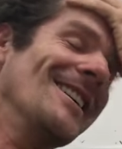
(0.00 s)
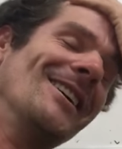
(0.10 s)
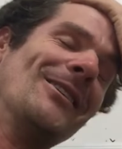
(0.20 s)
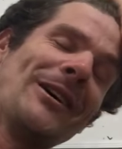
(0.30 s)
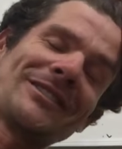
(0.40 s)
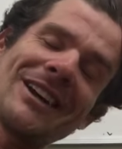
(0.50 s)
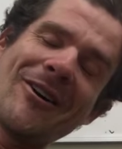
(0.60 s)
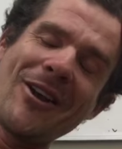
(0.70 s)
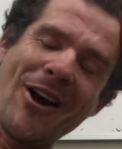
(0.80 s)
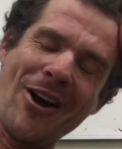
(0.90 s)
What's
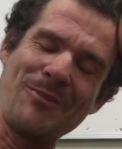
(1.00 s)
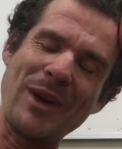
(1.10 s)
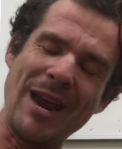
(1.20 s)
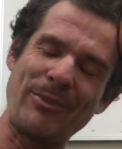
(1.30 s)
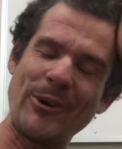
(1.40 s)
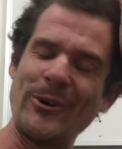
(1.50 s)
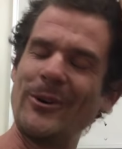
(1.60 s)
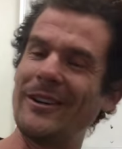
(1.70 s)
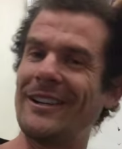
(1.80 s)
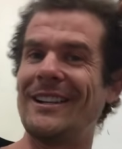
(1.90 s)
going on,
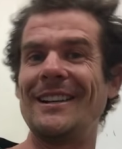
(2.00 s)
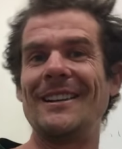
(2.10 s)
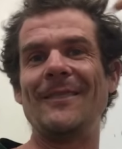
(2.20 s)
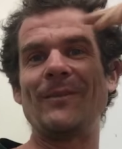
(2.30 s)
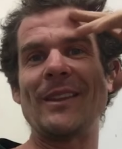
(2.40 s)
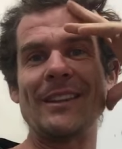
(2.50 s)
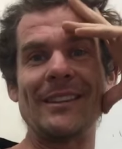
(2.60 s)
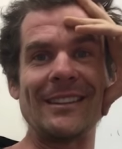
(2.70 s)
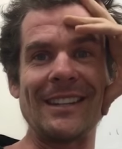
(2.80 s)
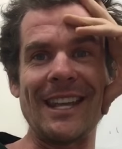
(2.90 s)
people?
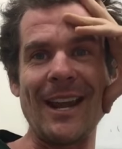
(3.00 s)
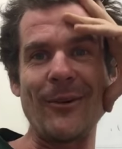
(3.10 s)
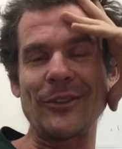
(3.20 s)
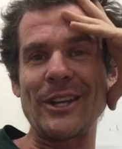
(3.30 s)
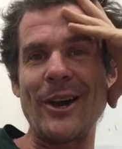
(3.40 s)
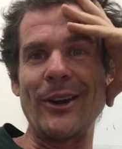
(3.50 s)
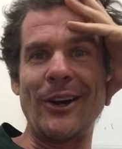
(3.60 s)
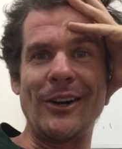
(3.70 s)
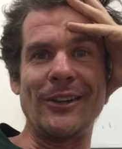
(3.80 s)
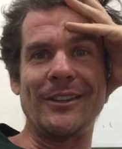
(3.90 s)
Hey, what's going
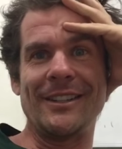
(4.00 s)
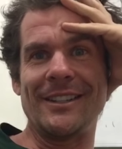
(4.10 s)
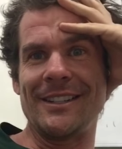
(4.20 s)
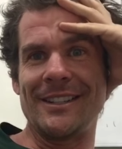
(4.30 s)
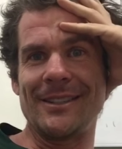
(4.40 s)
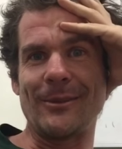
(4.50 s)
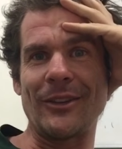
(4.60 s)
on? What's